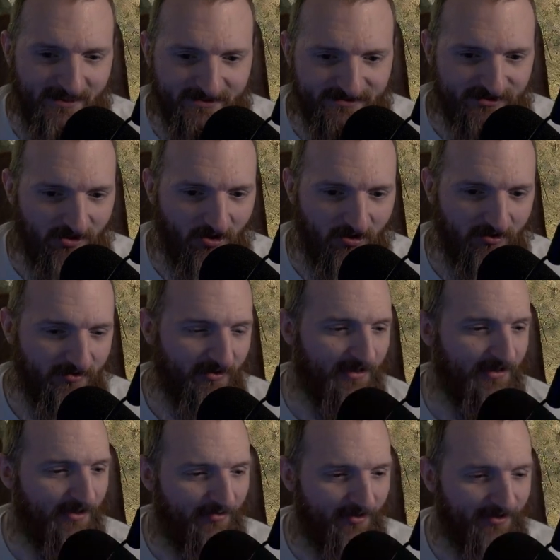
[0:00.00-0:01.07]
start and
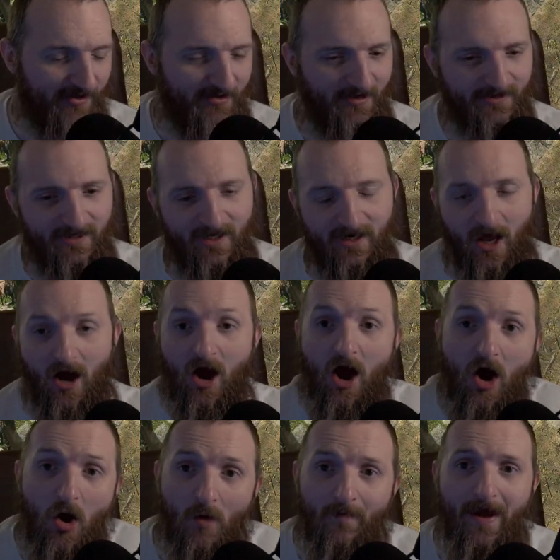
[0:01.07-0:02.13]
everything like that. I
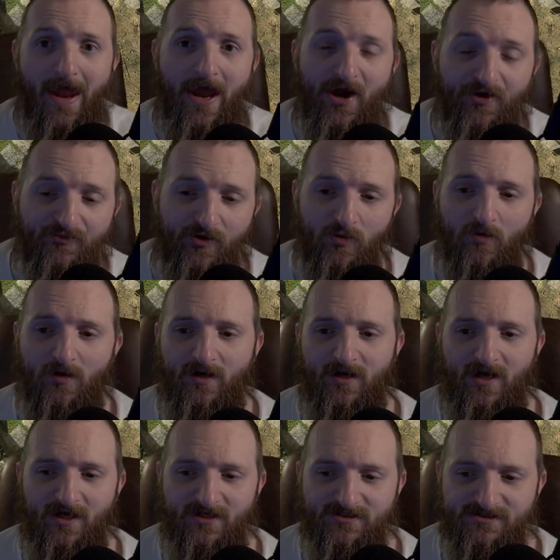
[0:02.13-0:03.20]
hope everyone
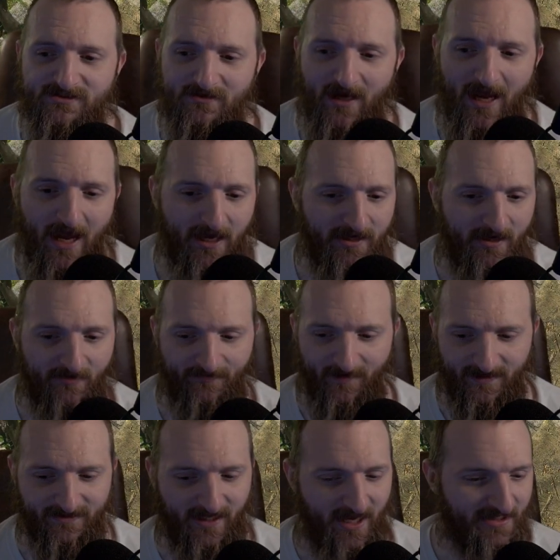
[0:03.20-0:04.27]
has had a
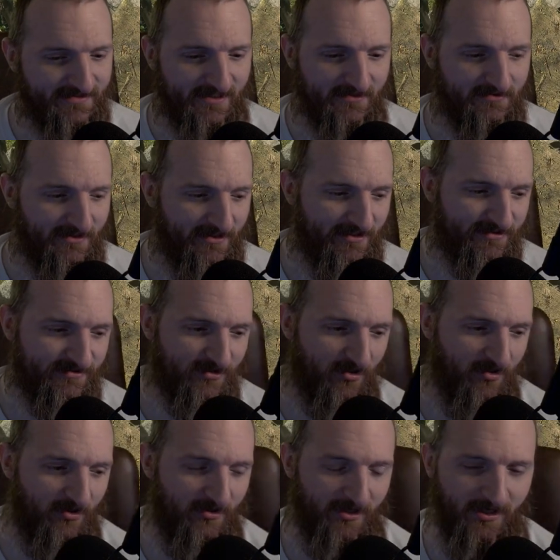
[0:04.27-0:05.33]
fantastic league
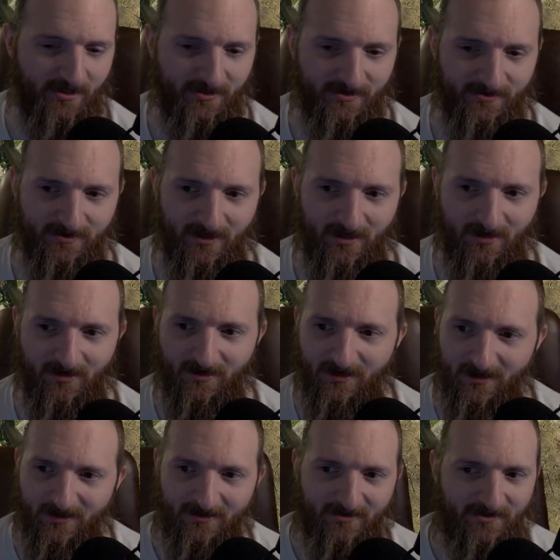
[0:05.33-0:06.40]
start, and
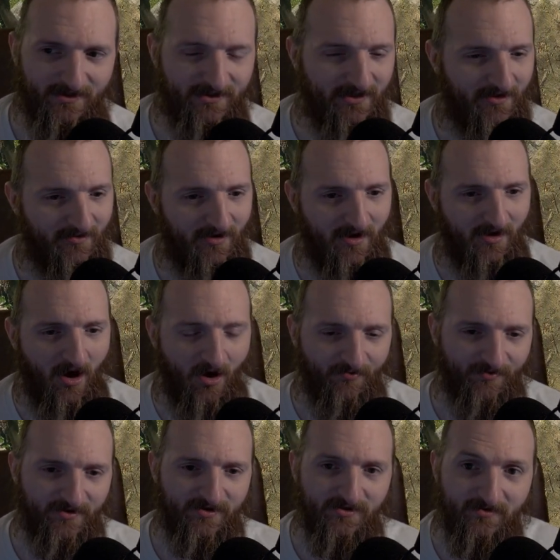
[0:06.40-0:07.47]

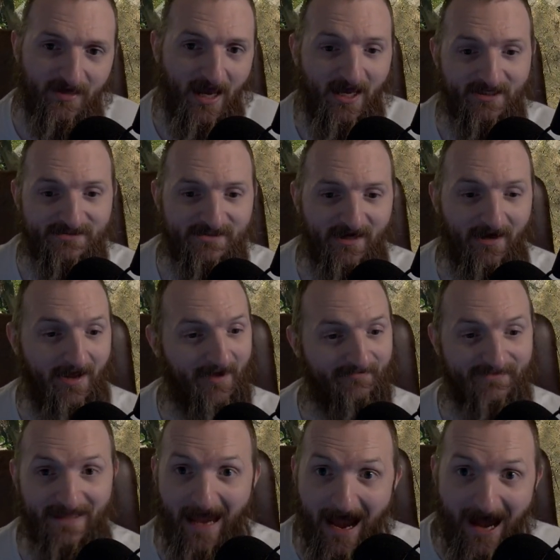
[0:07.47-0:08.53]
hopefully you guys
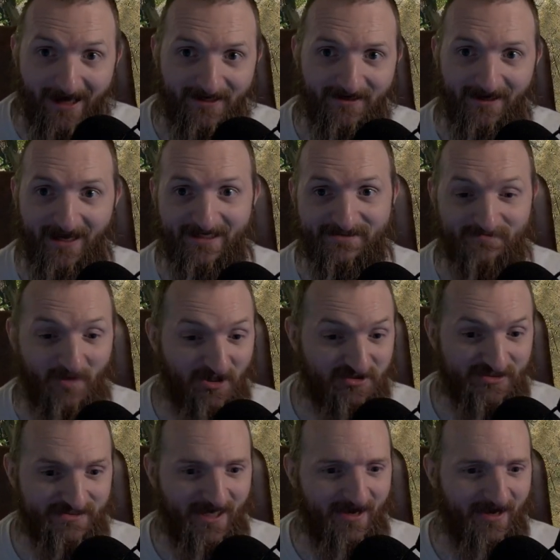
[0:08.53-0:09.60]
have died as much
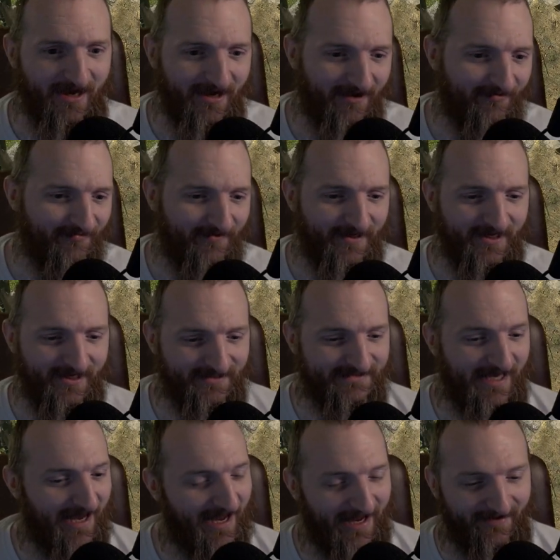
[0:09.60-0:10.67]
as I have, because
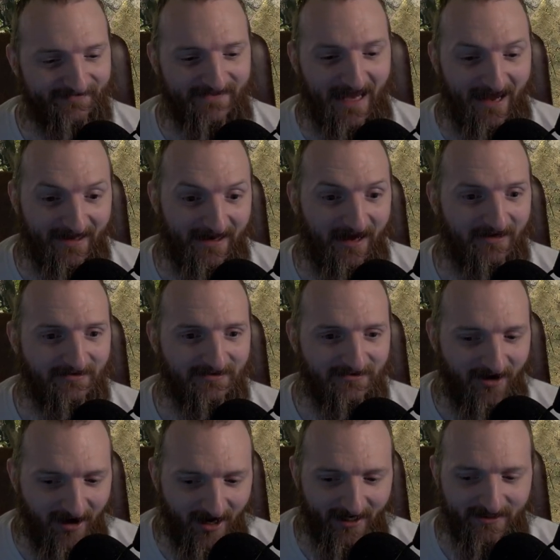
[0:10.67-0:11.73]
I have died a
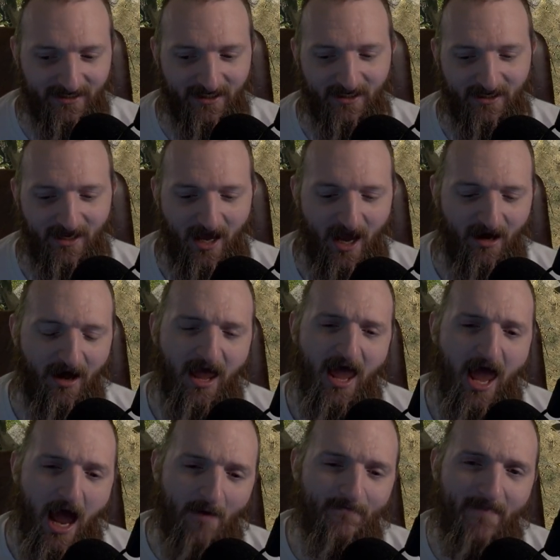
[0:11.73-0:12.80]
lot.
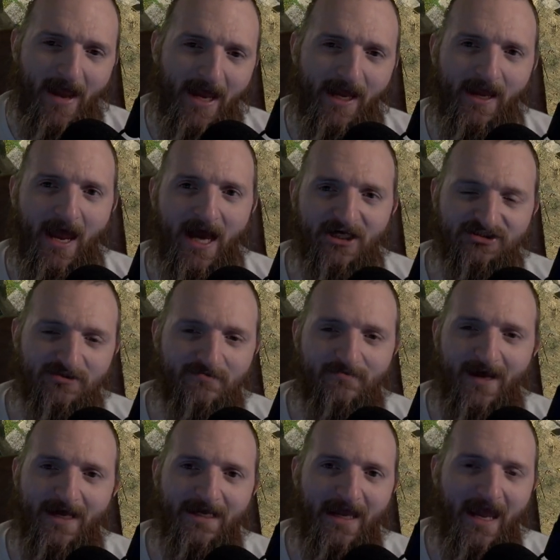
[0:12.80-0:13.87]
I may actually
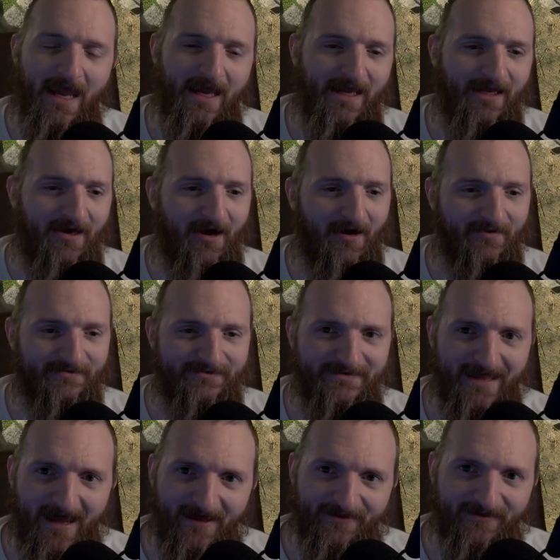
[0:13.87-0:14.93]
make a
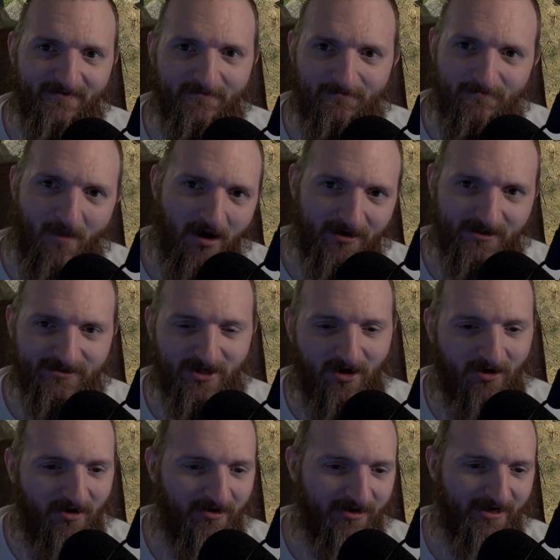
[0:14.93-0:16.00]
death
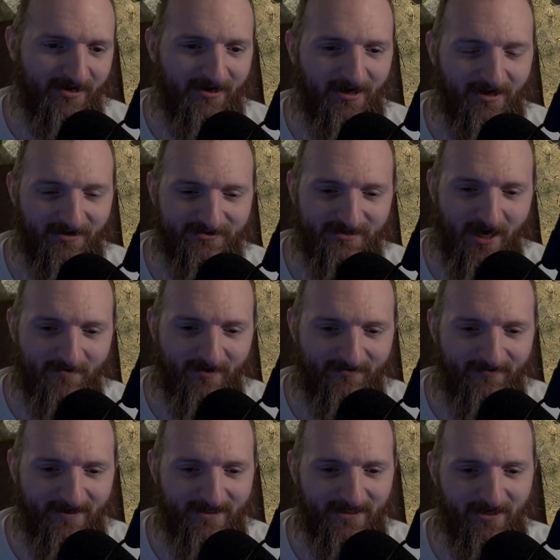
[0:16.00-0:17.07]
monologue type of
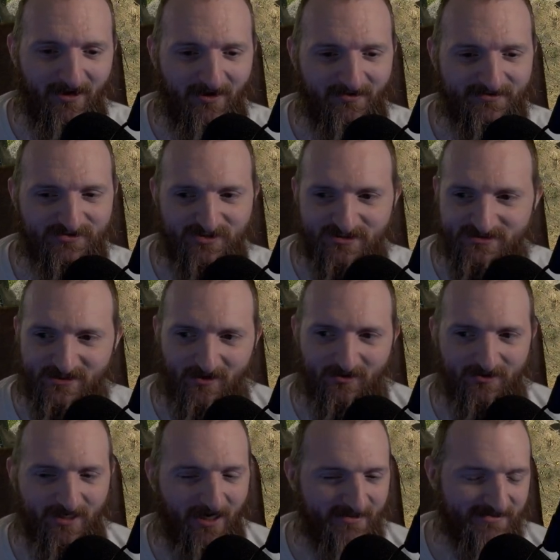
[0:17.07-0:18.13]
video just so
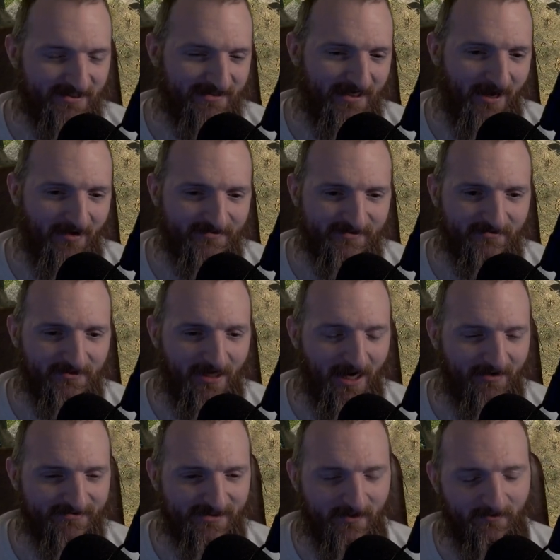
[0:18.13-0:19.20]
you guys can have some
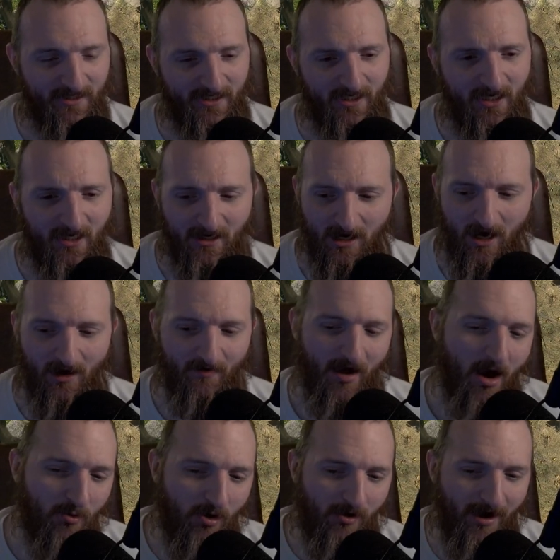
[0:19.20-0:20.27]
laughs at me. I
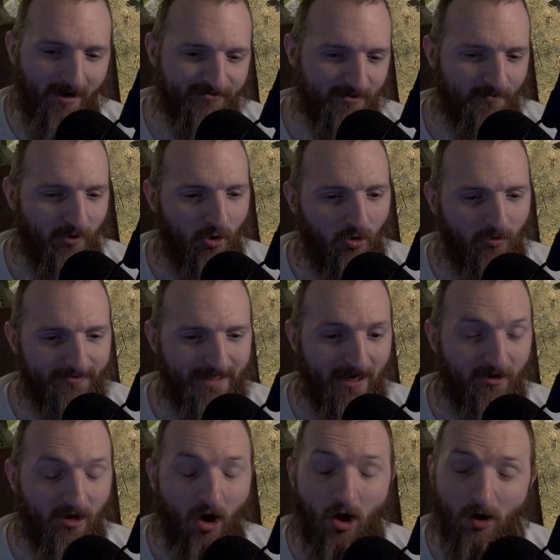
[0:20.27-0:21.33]
will have to pull
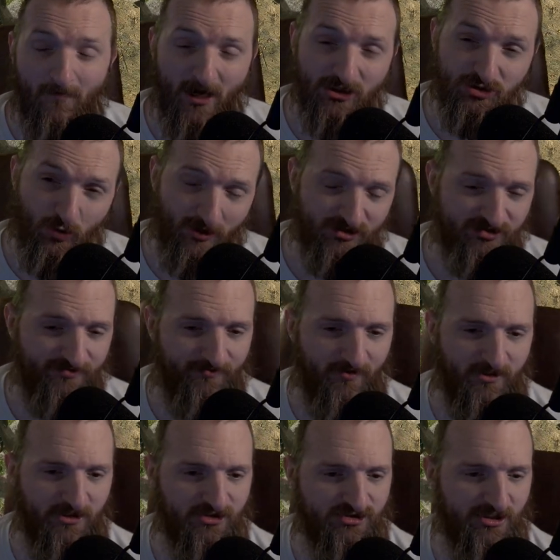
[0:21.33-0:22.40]
down all my Twitch
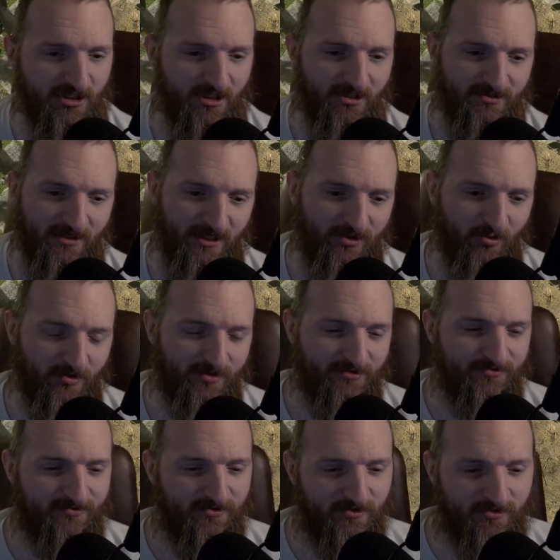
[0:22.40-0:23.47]
footage in order
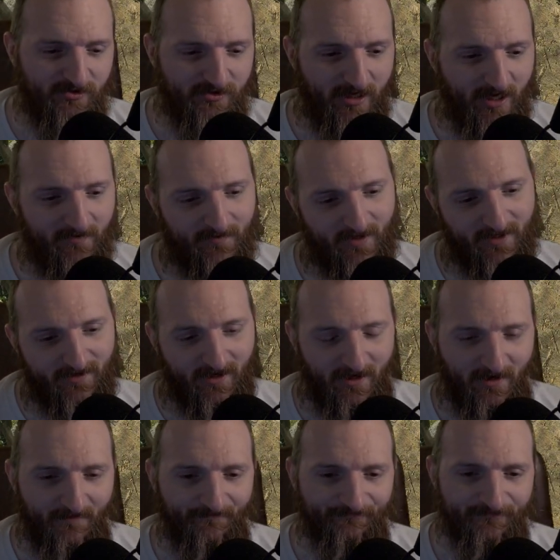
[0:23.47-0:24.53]
to do that, but
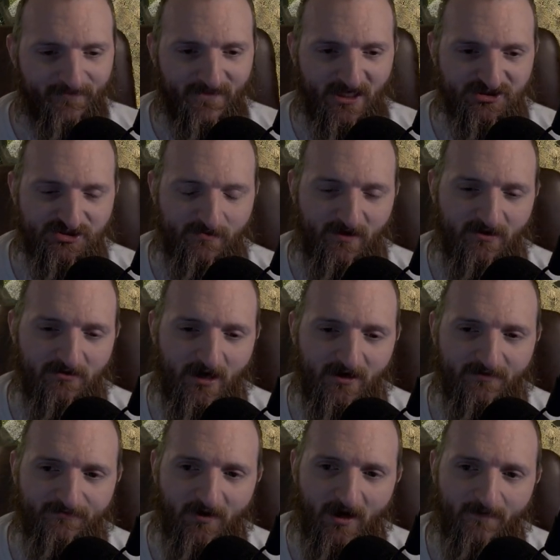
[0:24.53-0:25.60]
that should be a lot of
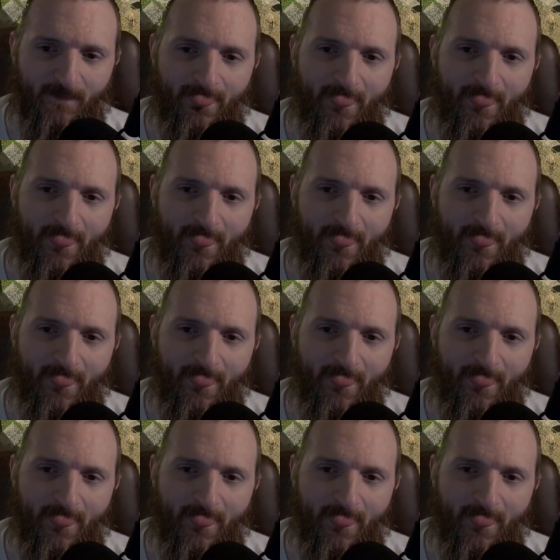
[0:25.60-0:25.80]
fun.